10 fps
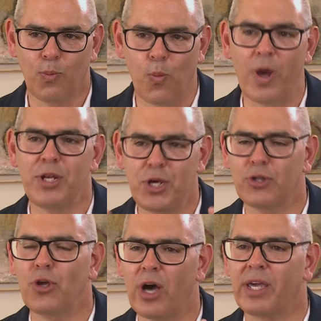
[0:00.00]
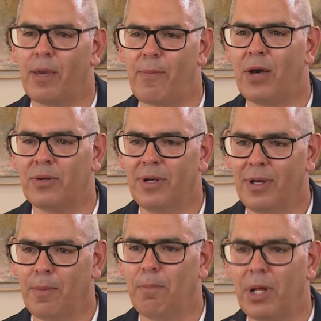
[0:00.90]
when you're talking about
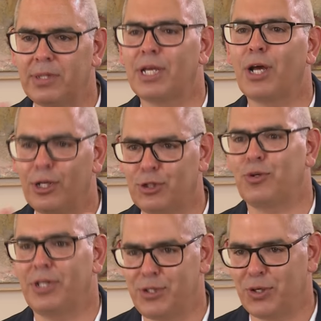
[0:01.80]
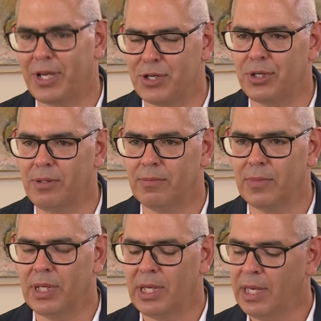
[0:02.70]
multicultural education.
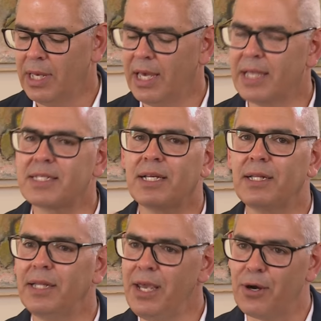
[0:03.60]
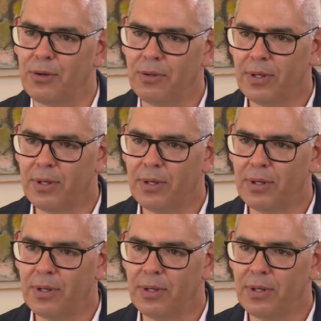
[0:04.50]
It's clear